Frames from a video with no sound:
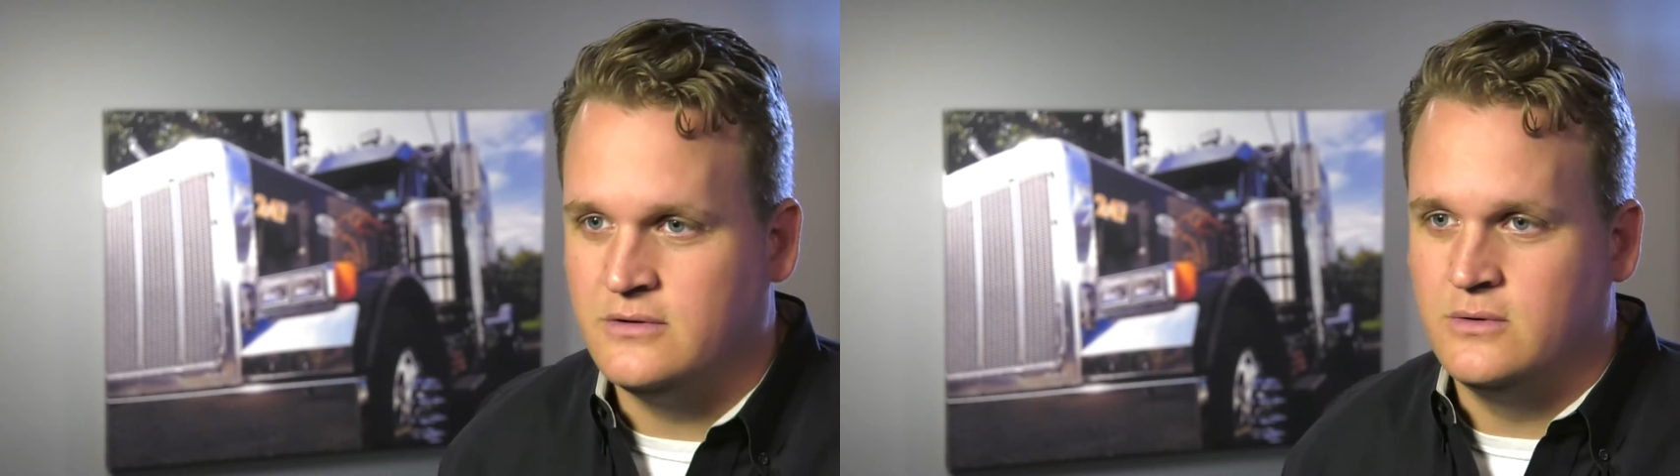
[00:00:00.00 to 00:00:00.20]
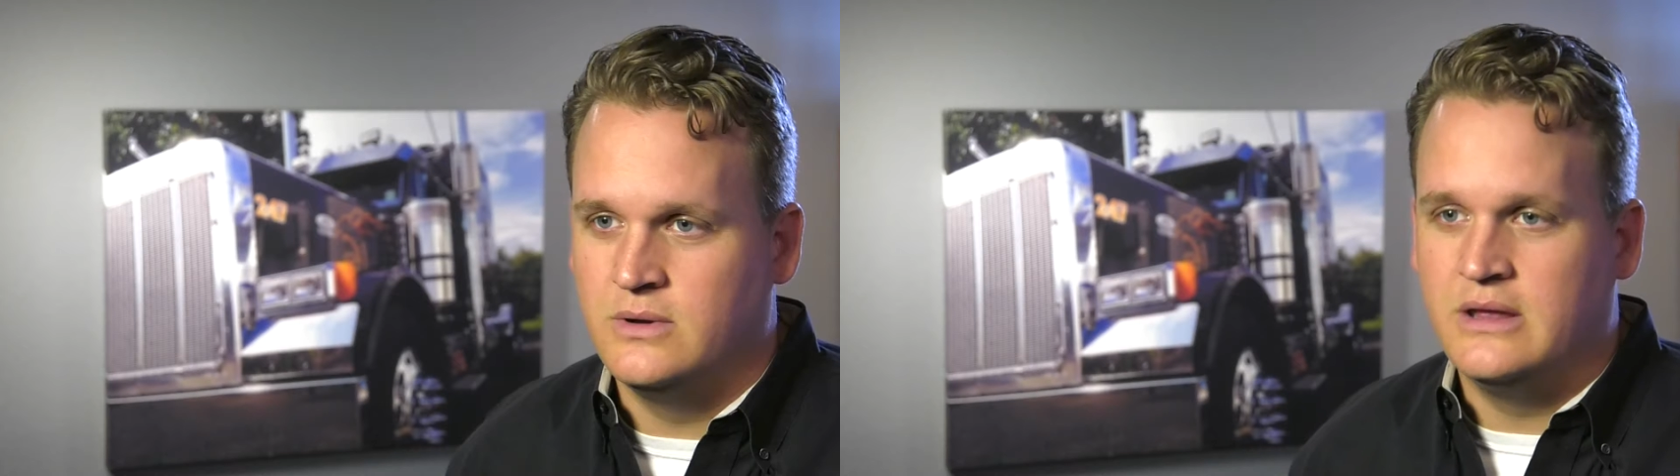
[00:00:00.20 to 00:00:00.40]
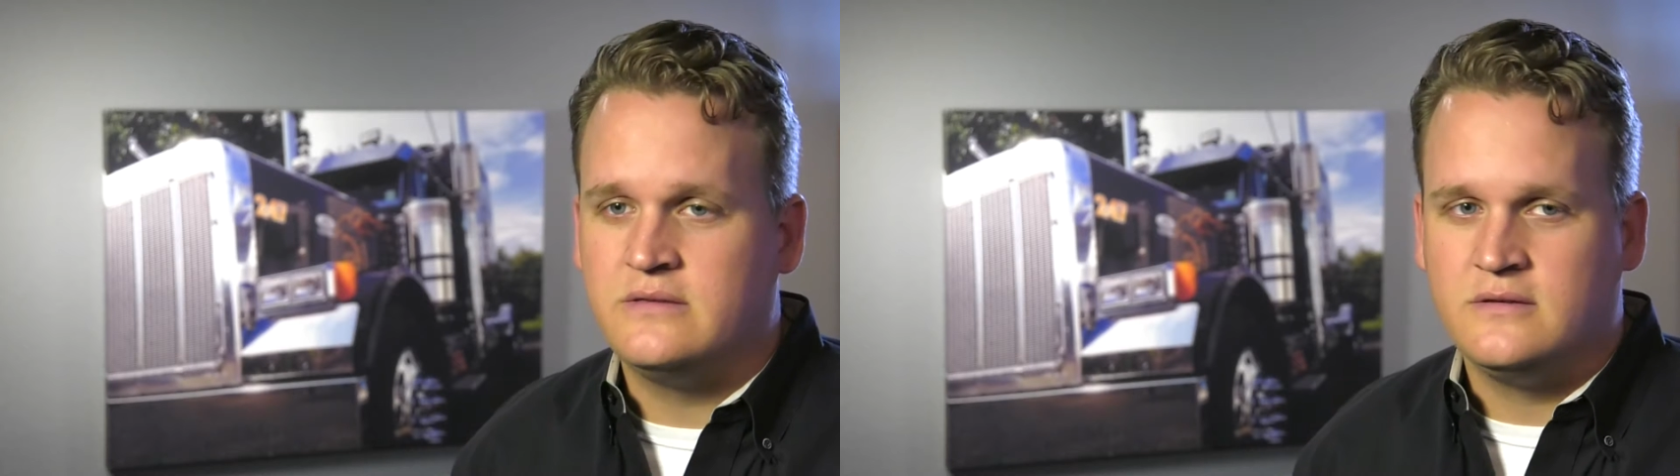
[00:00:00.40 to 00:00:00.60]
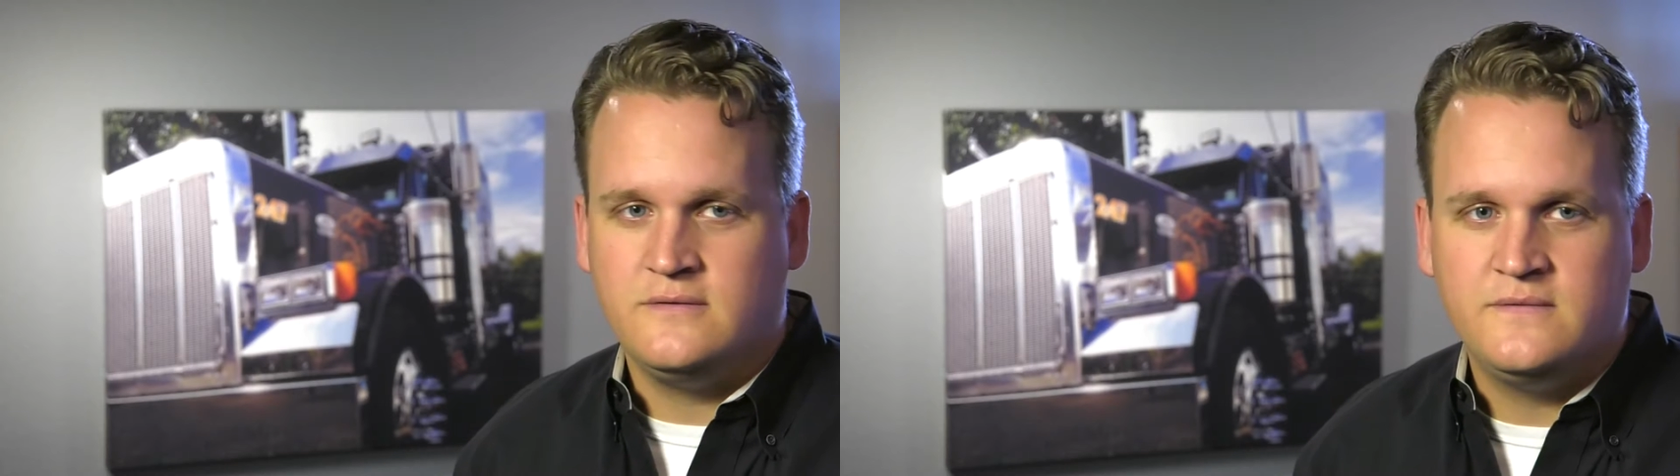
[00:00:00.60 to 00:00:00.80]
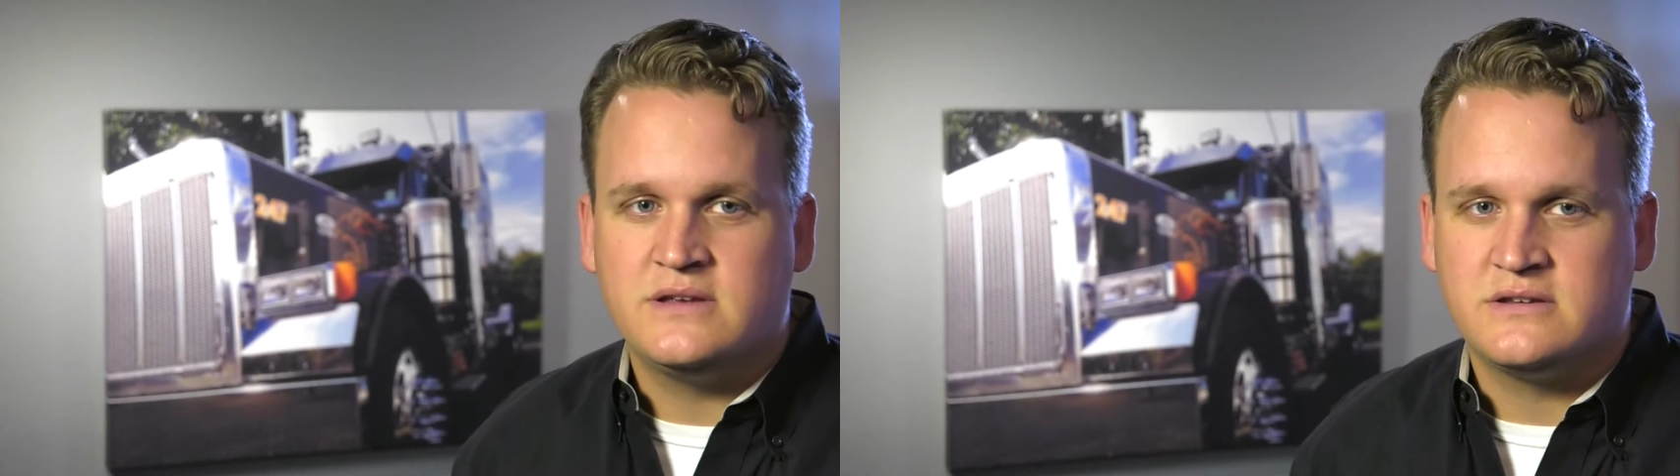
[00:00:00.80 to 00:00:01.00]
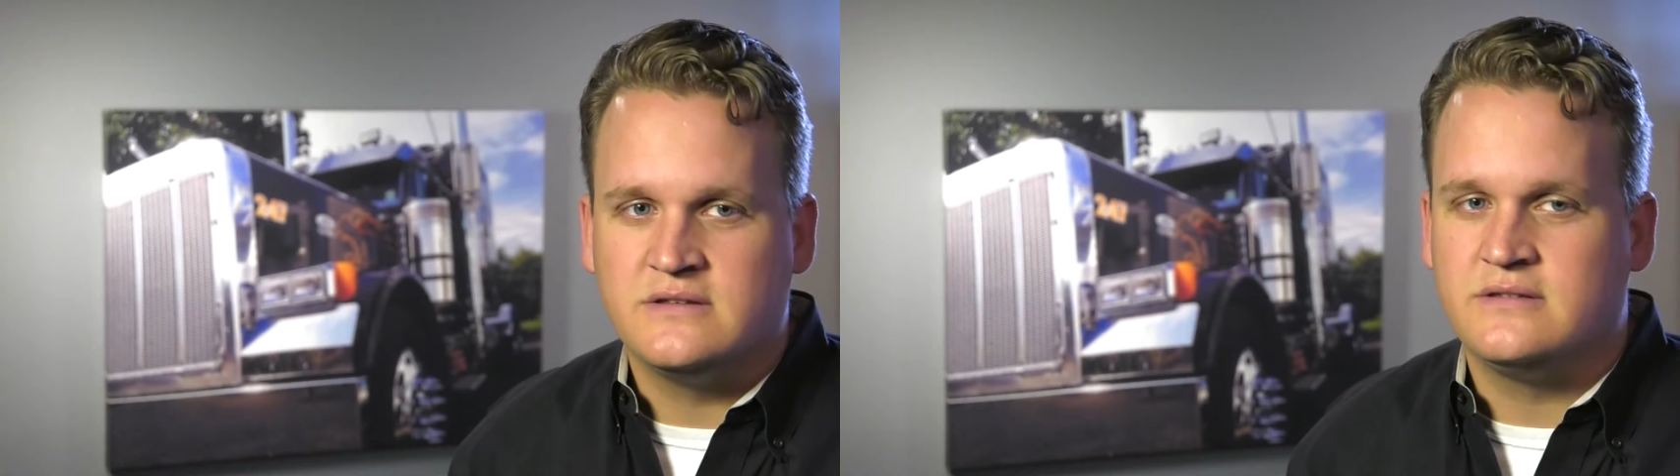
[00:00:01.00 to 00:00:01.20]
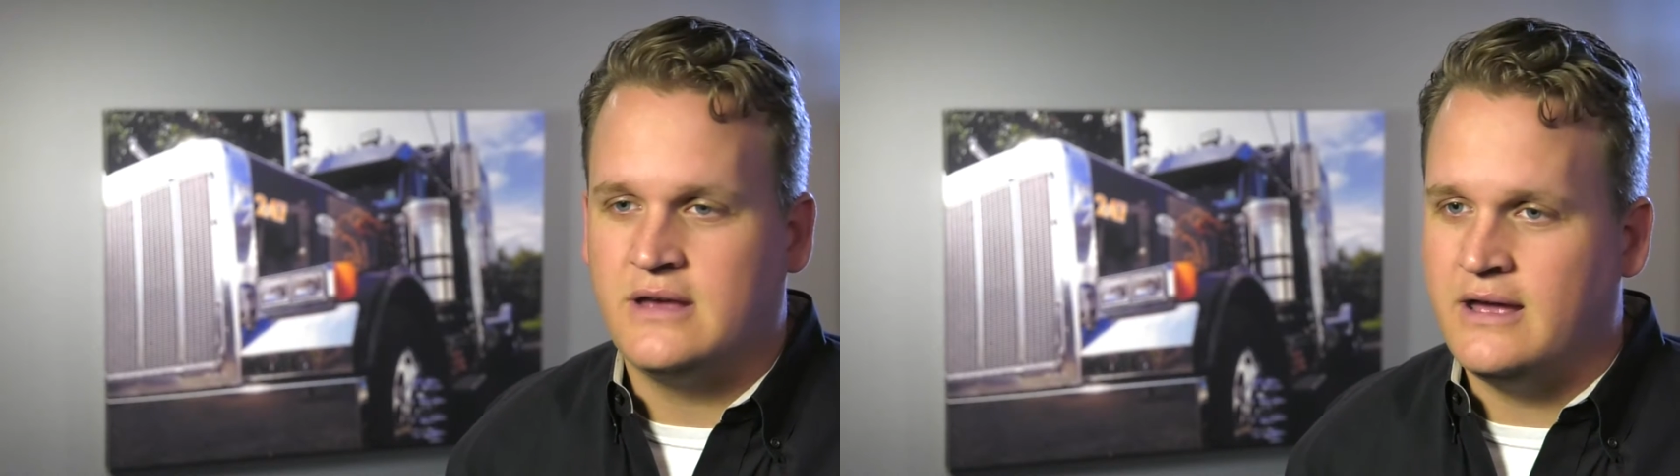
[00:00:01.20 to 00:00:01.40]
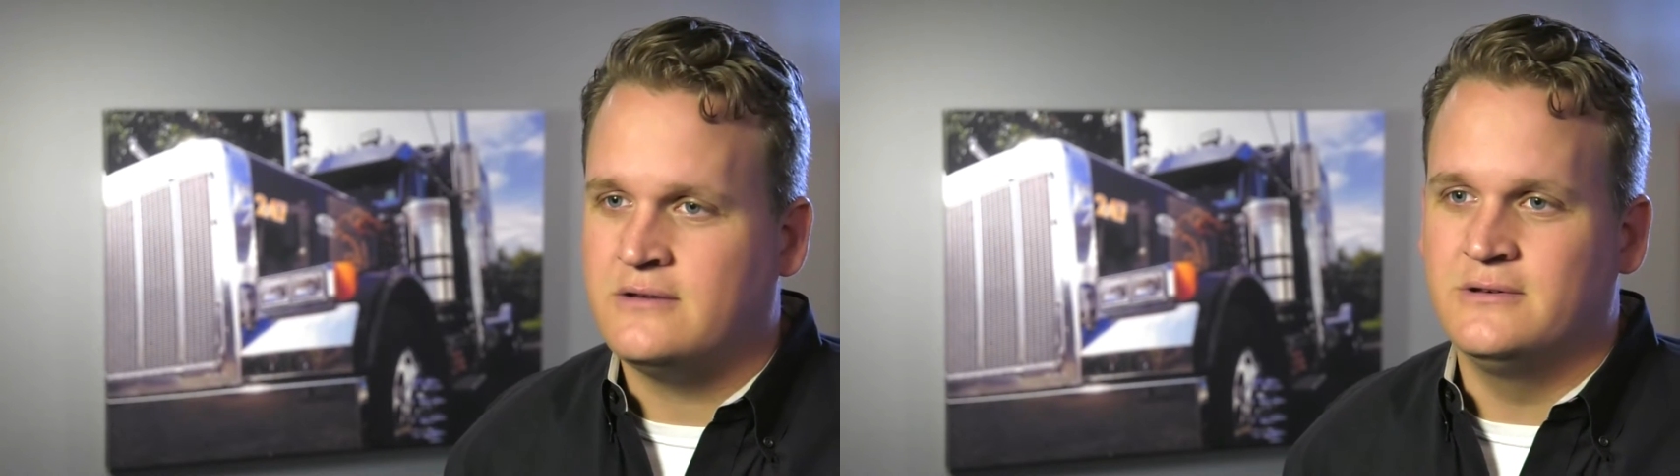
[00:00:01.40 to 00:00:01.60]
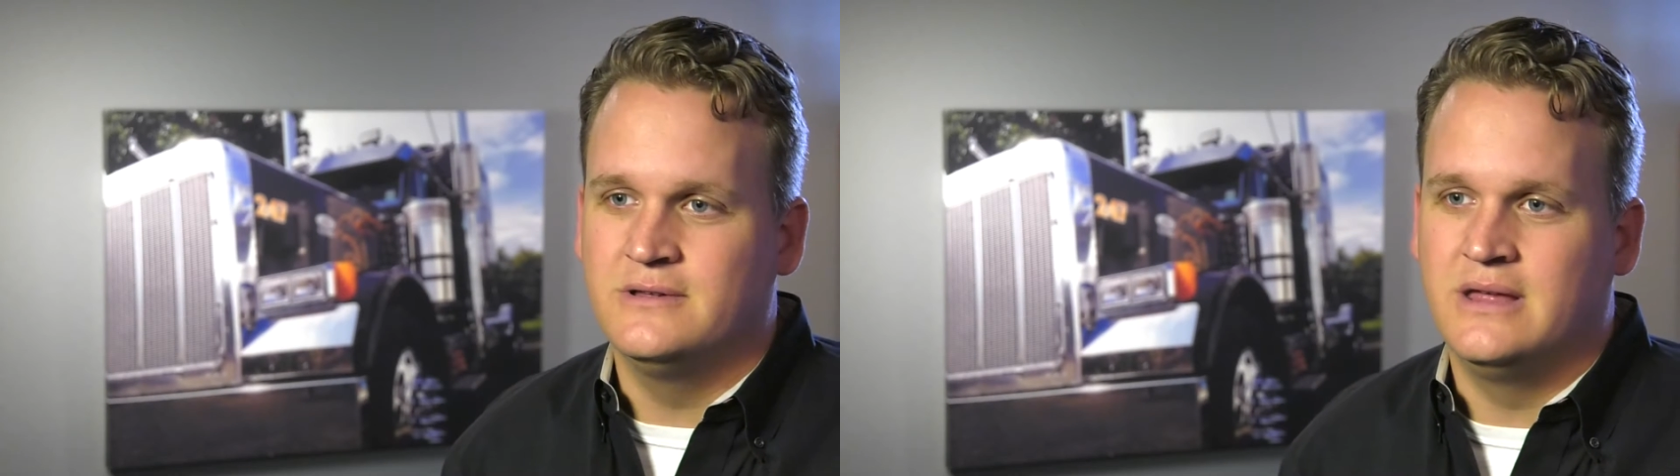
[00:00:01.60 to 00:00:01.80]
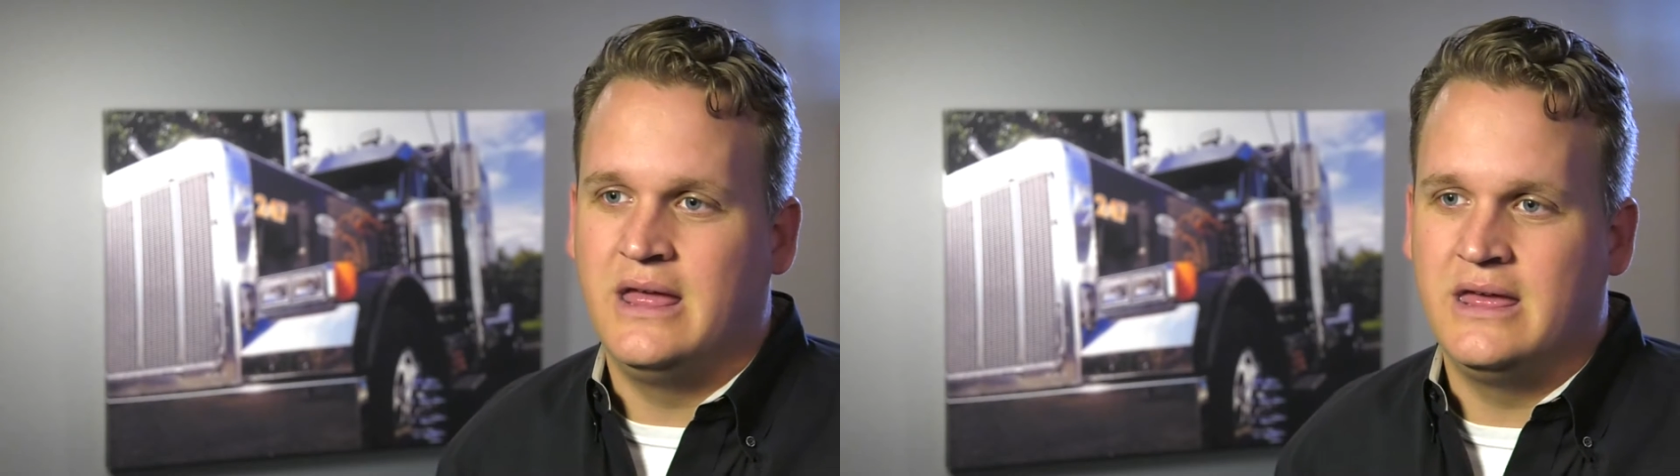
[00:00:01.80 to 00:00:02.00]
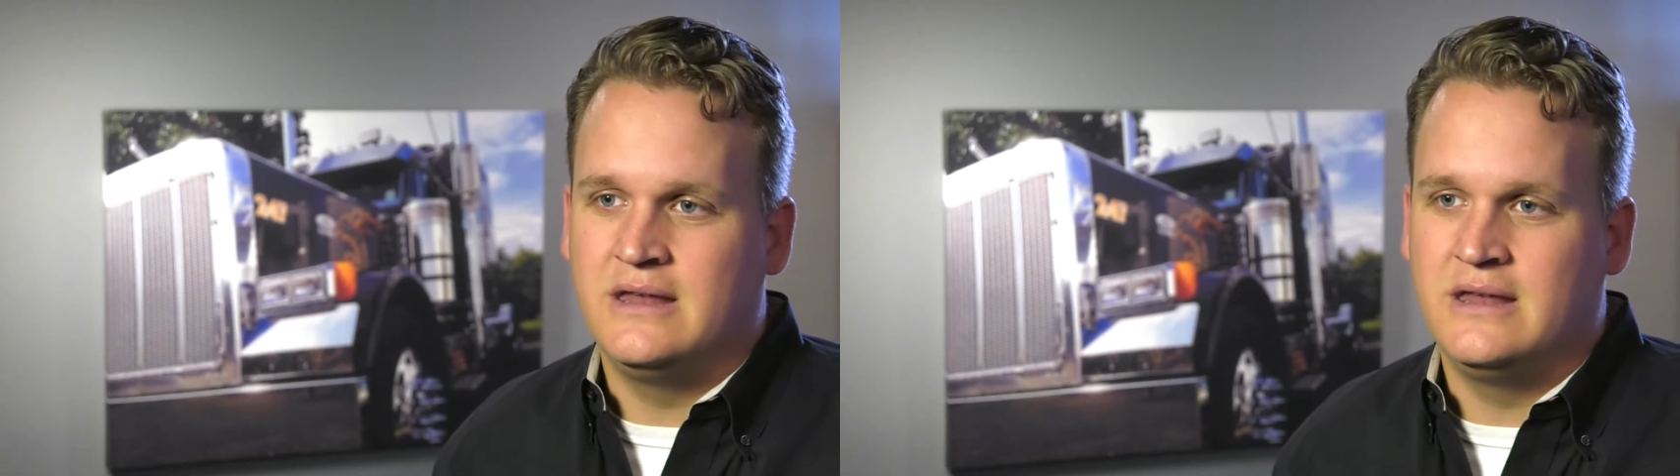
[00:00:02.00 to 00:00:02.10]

So it's a vicious cycle,